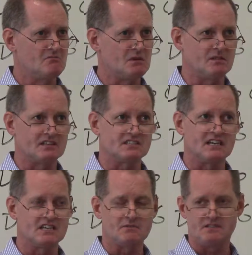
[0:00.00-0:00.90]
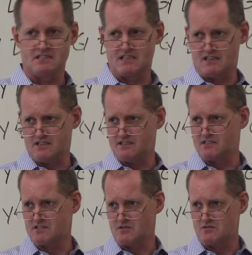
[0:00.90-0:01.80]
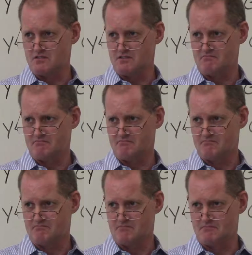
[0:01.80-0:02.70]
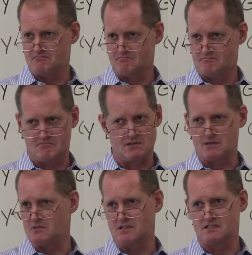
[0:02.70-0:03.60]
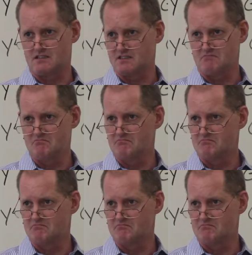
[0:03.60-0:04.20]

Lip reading: people that stand up and say, "Thus says the Lord," and people listen to them.